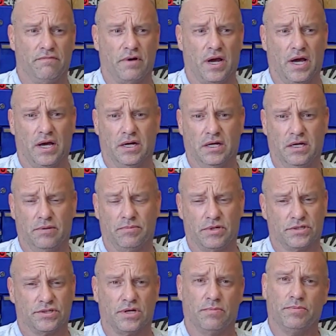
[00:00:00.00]
right up. There's
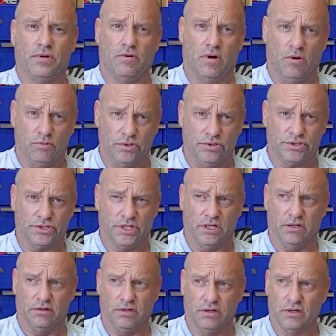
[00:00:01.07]
something wrong with your
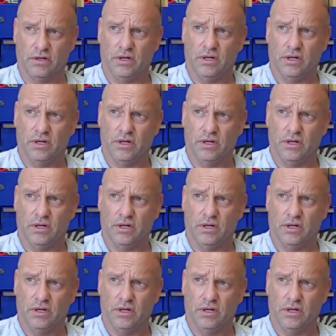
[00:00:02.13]
cylinder.